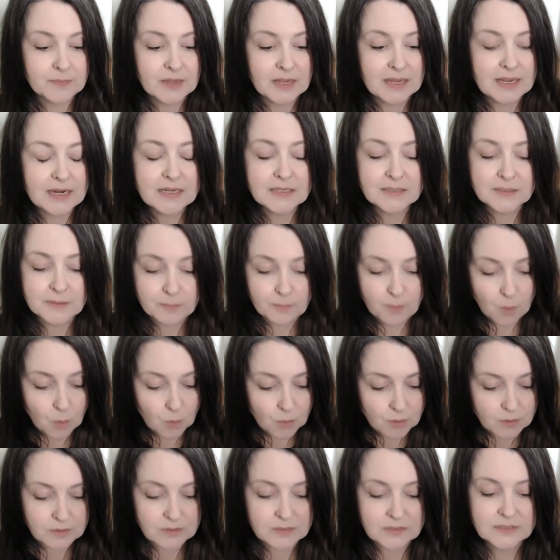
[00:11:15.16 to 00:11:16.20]
it is
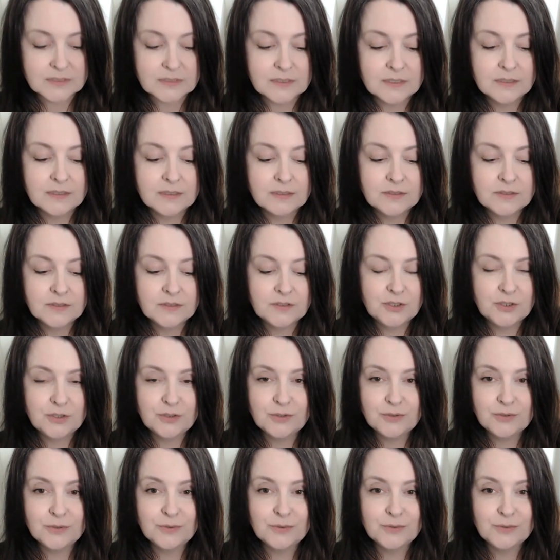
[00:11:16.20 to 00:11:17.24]
important
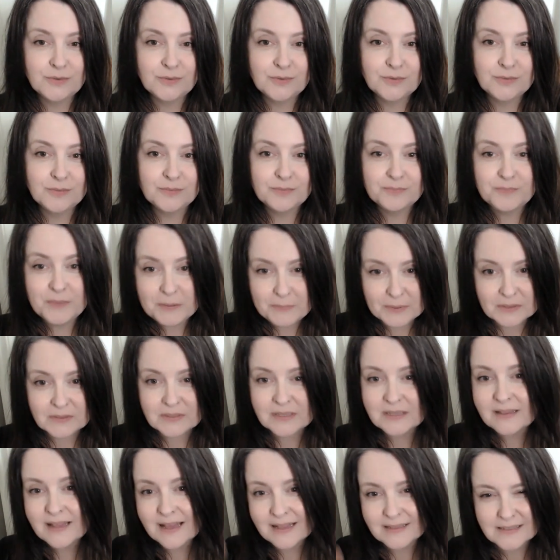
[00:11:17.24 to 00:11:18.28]
to be
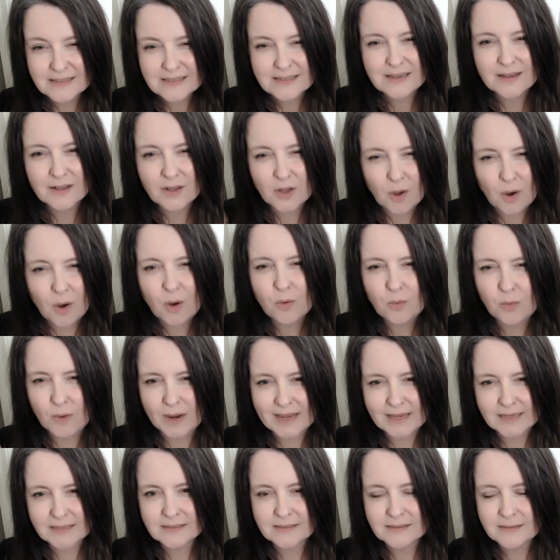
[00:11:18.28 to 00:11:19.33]
building that skill
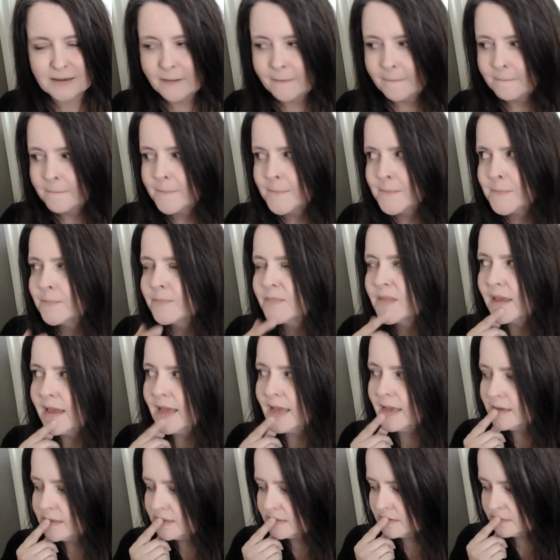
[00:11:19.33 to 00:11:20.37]
always.
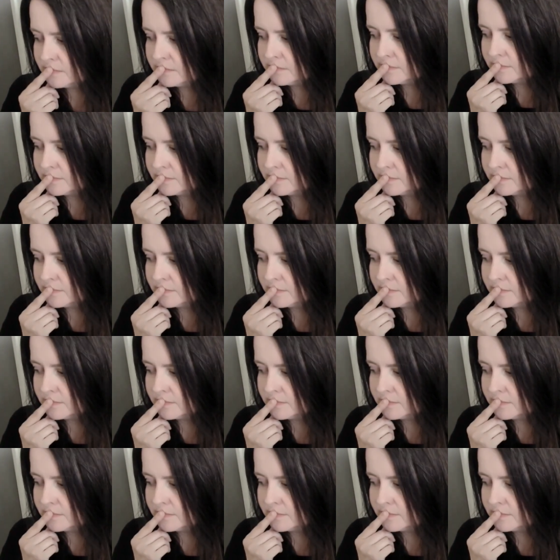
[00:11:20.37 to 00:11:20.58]
And